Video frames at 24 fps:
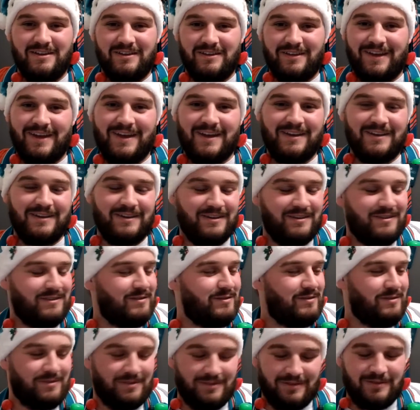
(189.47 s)
and
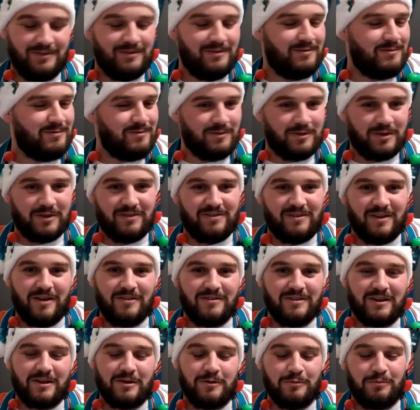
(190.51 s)
it
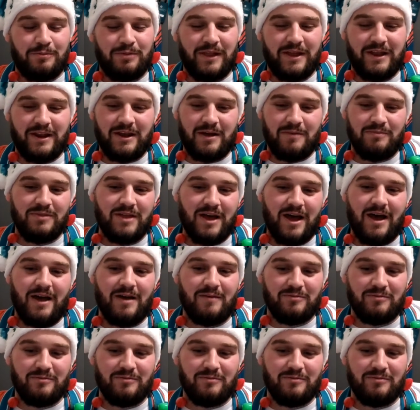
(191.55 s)
sounds like I'm complaining. I'm not.